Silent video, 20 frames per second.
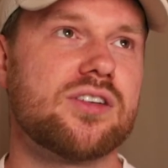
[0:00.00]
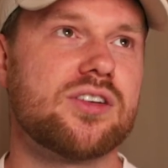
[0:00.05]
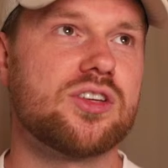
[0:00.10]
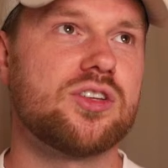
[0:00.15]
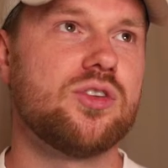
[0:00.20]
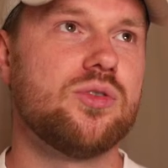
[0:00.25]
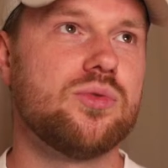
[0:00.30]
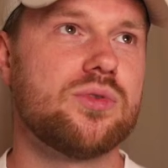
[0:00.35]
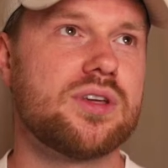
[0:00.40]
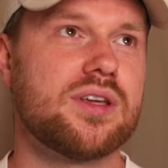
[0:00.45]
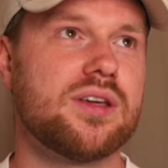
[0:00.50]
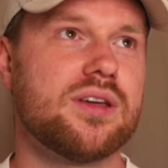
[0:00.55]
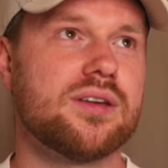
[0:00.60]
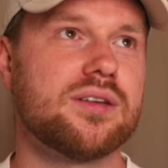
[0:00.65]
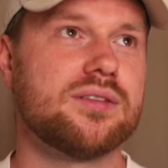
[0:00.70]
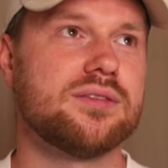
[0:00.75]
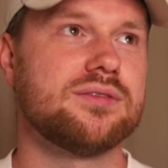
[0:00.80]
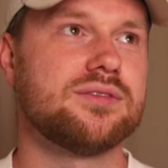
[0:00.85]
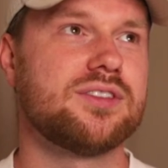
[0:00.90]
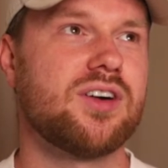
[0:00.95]
of Yuki
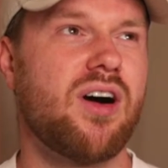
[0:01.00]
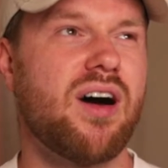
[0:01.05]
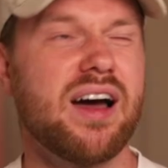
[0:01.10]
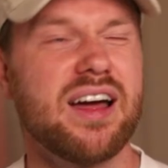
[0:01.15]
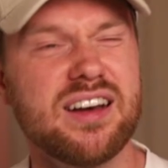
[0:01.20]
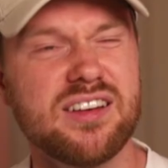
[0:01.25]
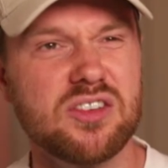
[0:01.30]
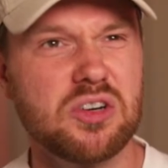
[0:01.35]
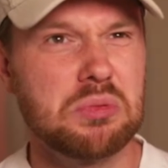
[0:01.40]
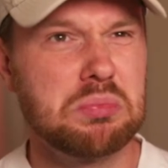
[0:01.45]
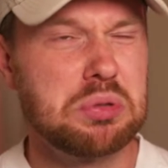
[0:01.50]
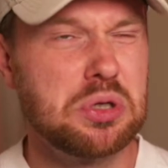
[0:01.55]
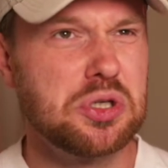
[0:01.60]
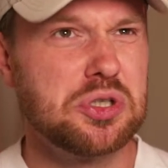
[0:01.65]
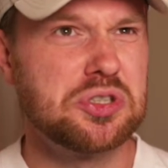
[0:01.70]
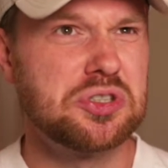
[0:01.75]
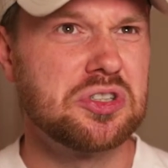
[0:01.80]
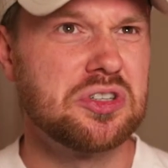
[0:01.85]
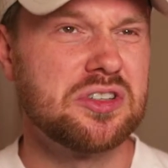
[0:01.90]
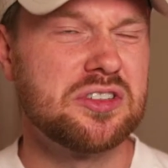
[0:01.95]
and kind of got
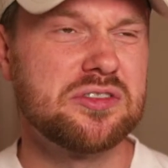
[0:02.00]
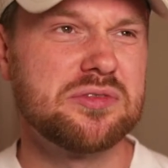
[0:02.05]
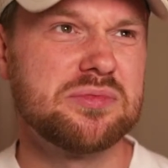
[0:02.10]
pushed off.